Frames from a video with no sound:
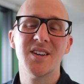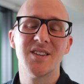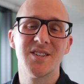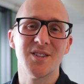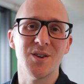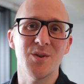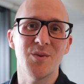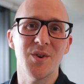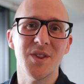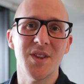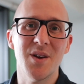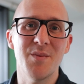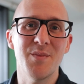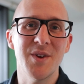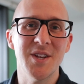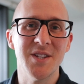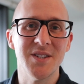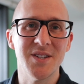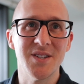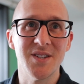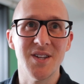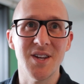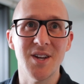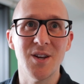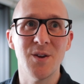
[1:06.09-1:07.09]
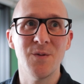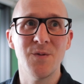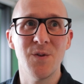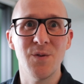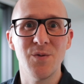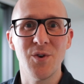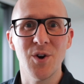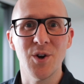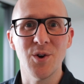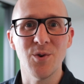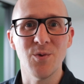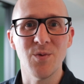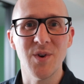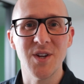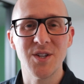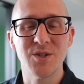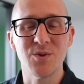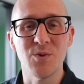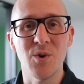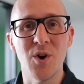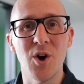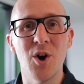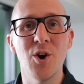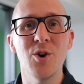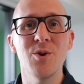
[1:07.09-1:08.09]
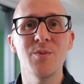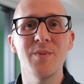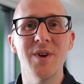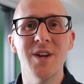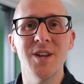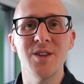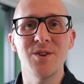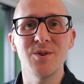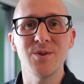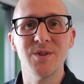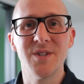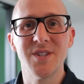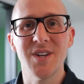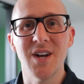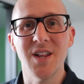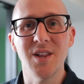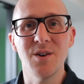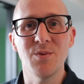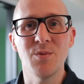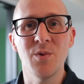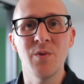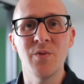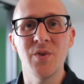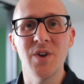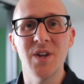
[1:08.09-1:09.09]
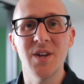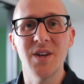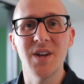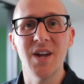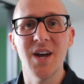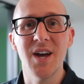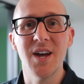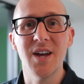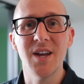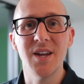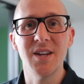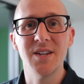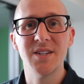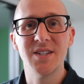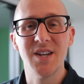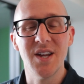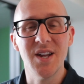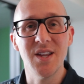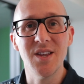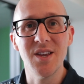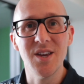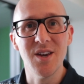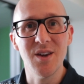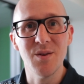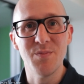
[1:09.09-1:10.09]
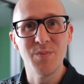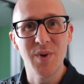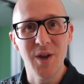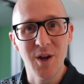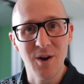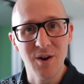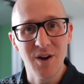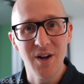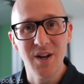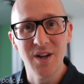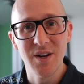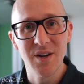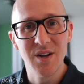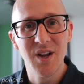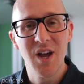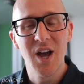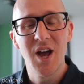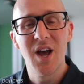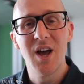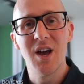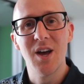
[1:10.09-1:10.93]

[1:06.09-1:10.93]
So what that means is that if you've got a rental home and you sell it within a 10-year period,